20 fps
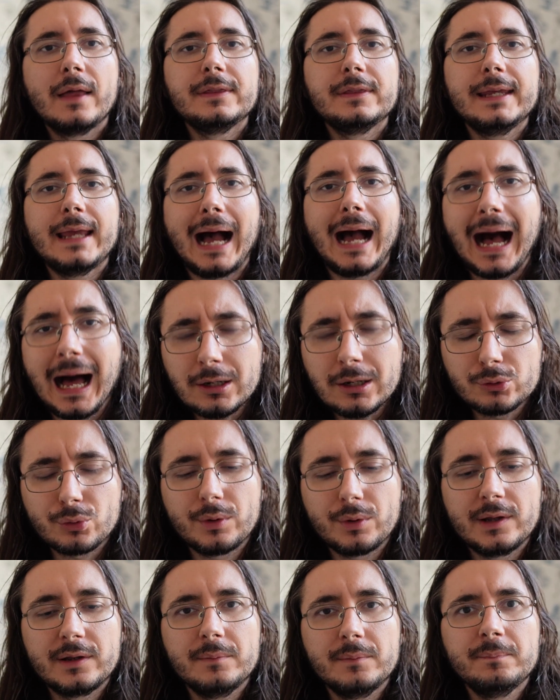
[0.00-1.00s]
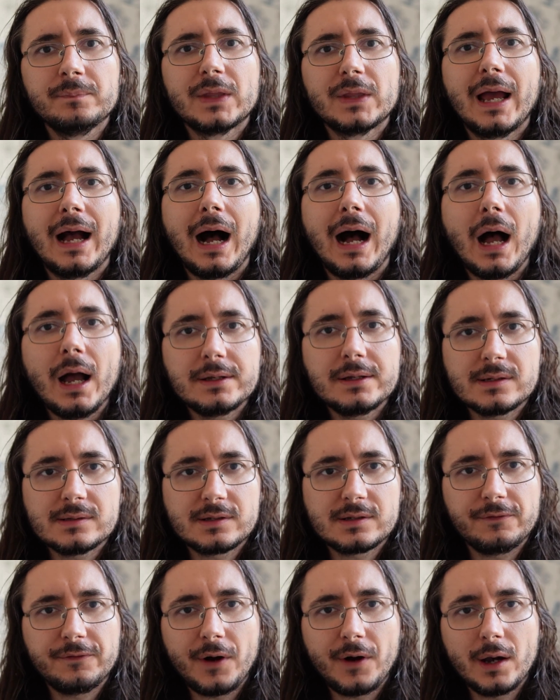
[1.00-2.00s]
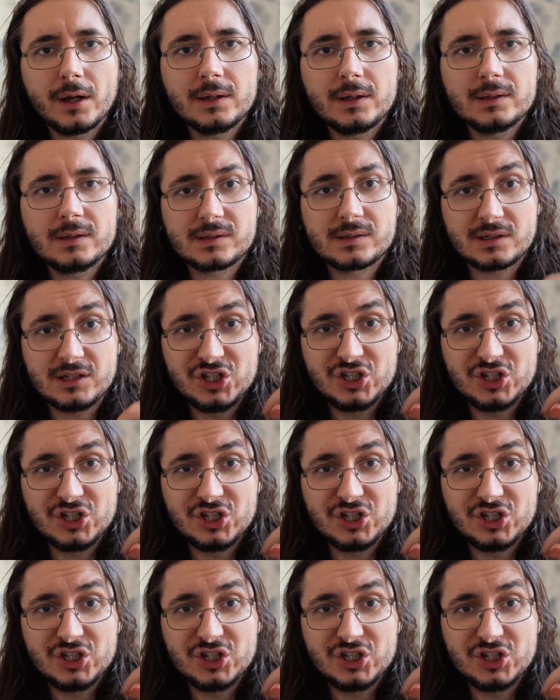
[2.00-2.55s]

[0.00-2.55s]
the algorithm identifies